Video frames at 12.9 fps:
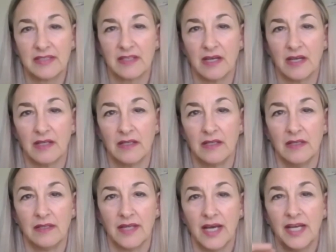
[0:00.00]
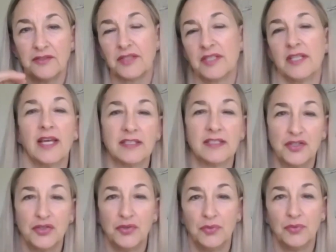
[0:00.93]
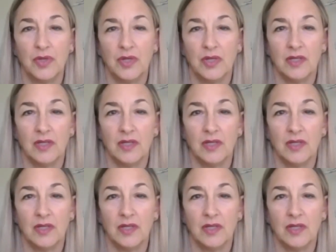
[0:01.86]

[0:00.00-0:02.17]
The hydrogen has 2